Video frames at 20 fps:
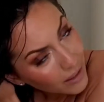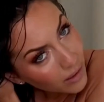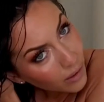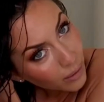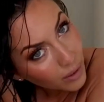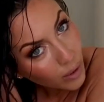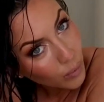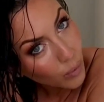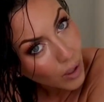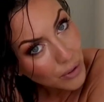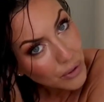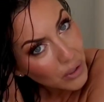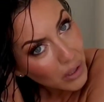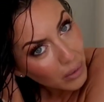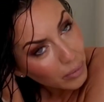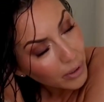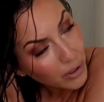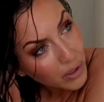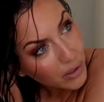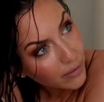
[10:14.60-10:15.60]
going and watching a
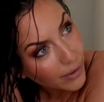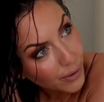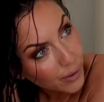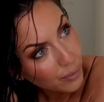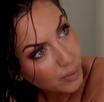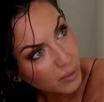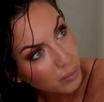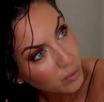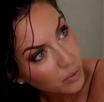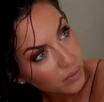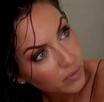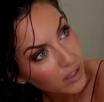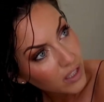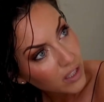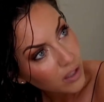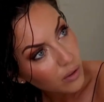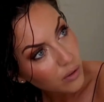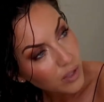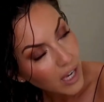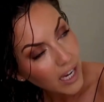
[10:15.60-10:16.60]
bunch of other people's
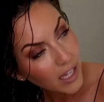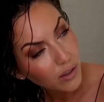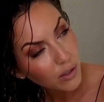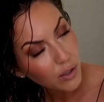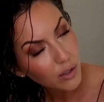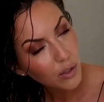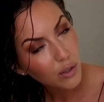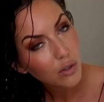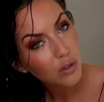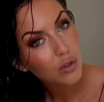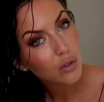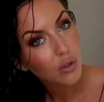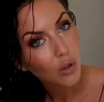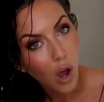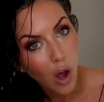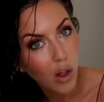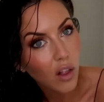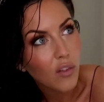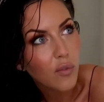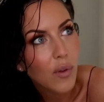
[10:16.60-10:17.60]
videos. I
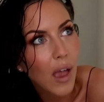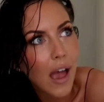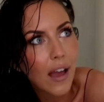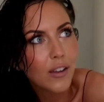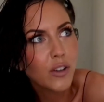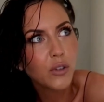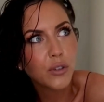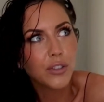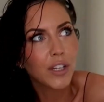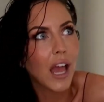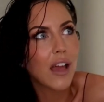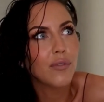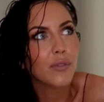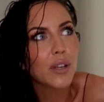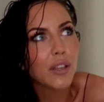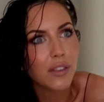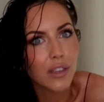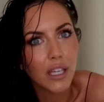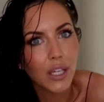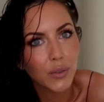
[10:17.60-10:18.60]
learned
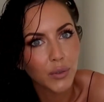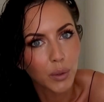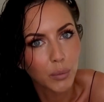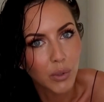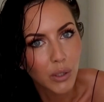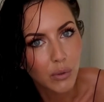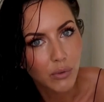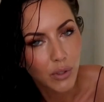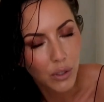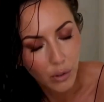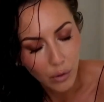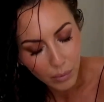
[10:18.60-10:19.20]
everything from YouTube,